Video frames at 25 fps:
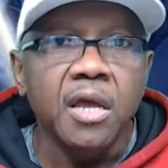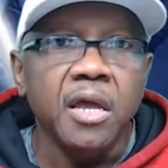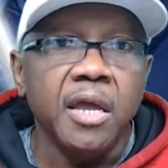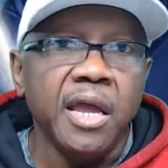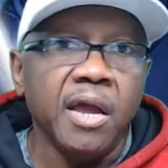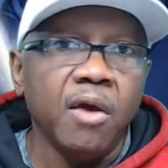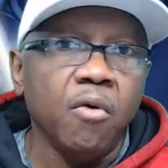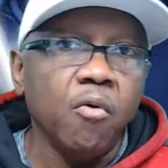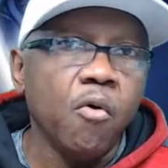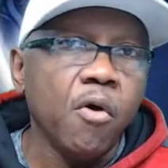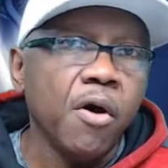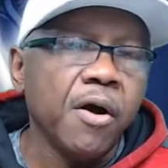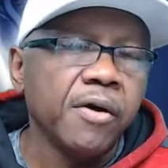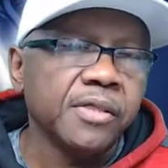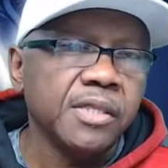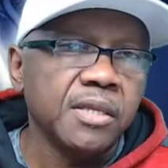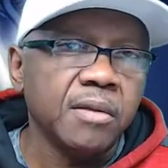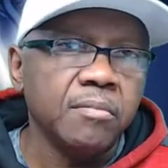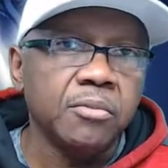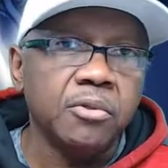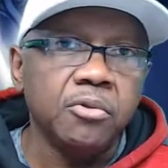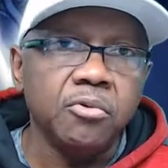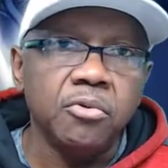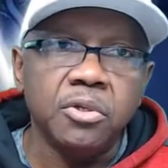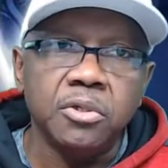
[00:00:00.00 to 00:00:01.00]
and walk
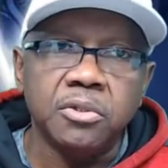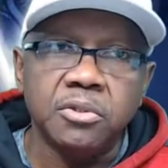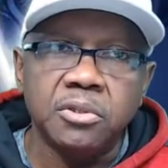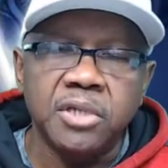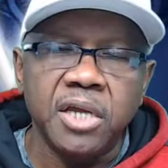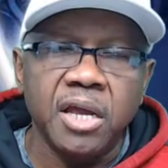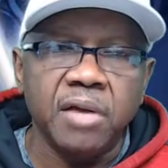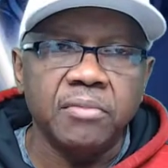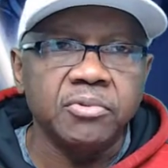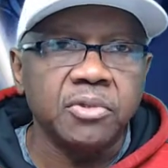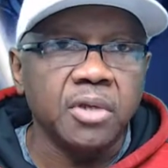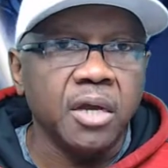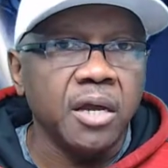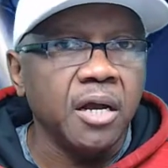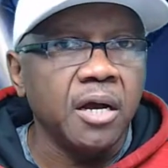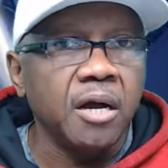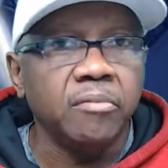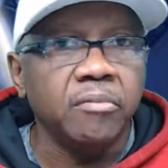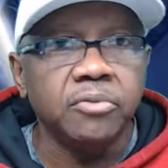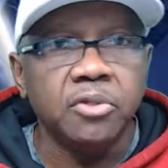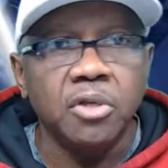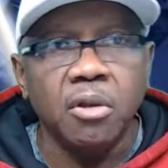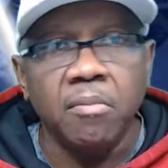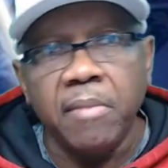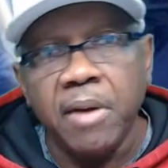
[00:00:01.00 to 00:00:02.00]
them through the steps or
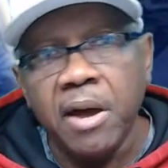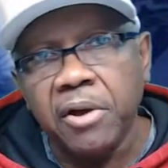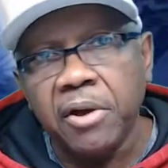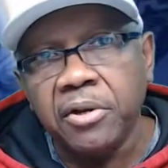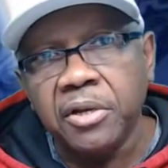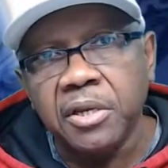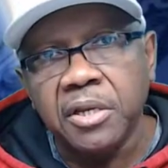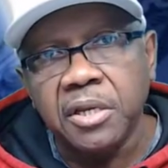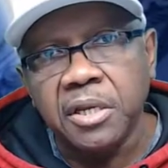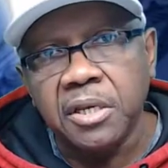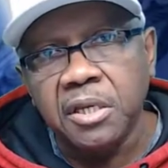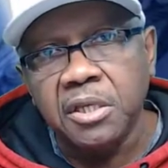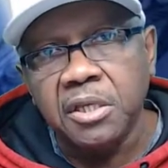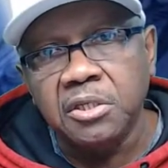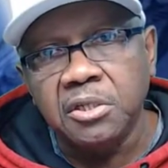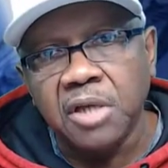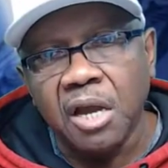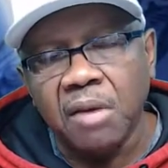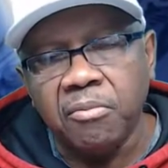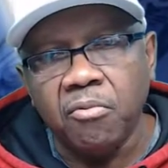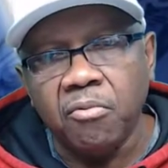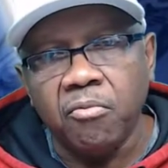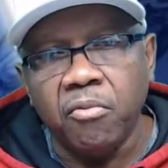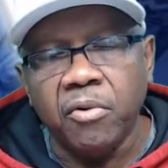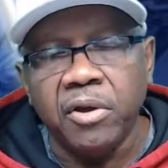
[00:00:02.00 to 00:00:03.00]
help them out in any
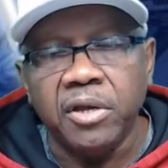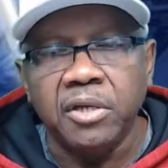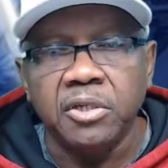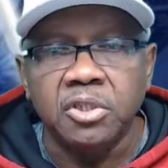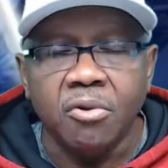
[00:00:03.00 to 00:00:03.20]
type of way.